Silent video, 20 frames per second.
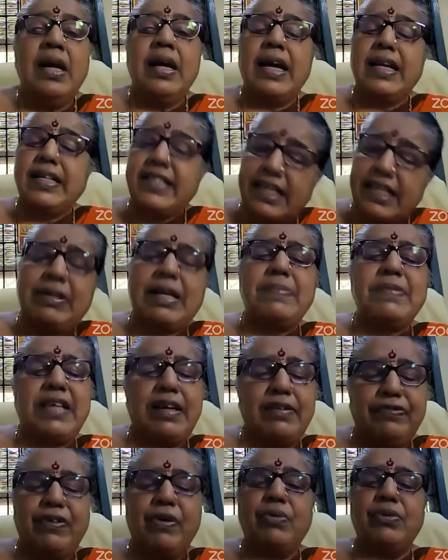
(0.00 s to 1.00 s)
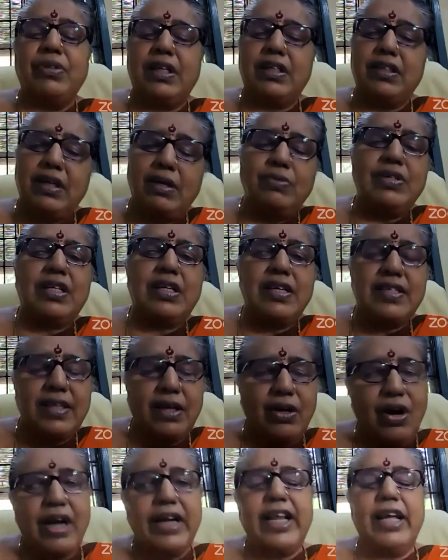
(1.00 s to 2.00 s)
And sometimes I found that counselors
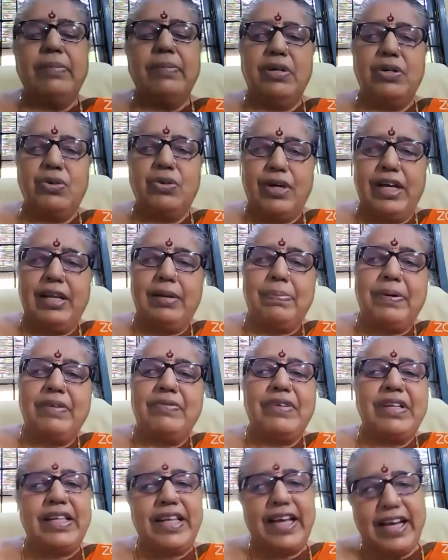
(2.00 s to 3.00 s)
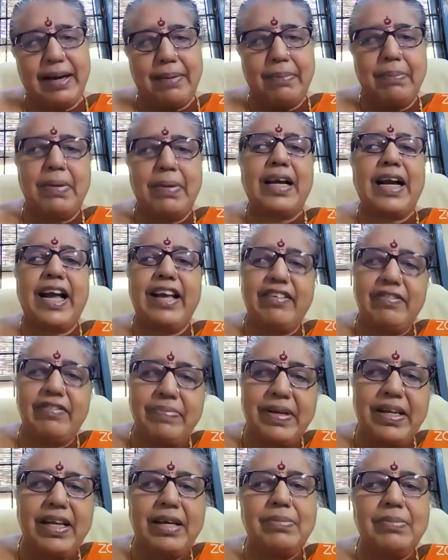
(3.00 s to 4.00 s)
are not able to help. And when they come back, I have
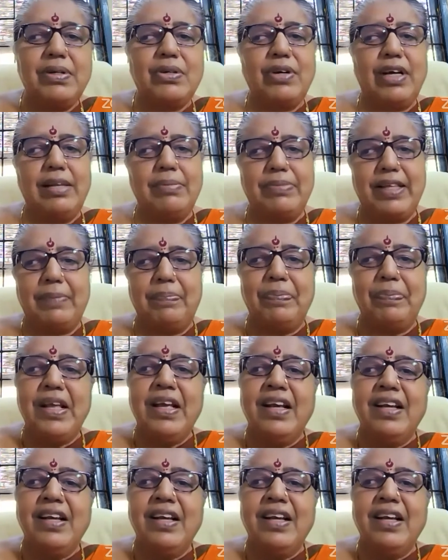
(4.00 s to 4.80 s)
been able to help them.